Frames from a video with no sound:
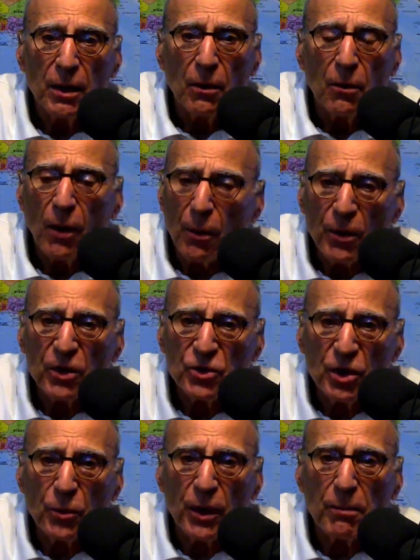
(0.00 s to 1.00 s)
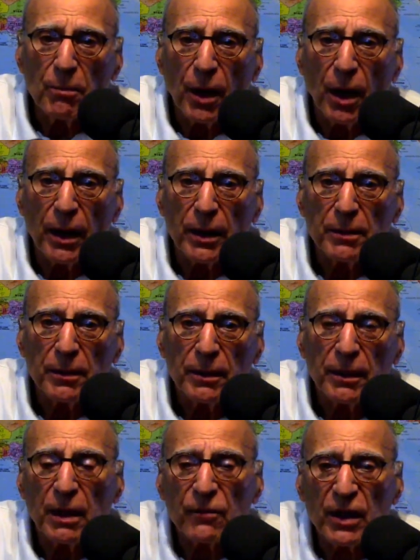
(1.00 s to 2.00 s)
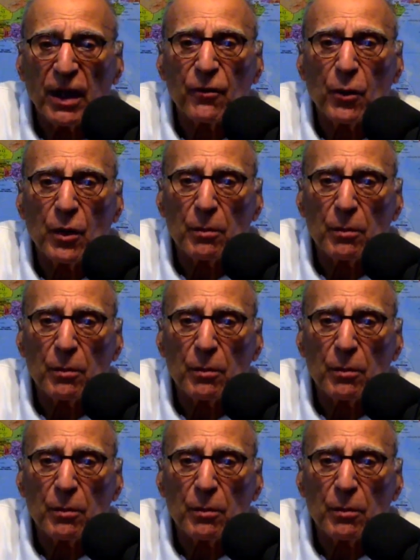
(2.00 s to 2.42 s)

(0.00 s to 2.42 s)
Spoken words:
What we're doing by giving everyone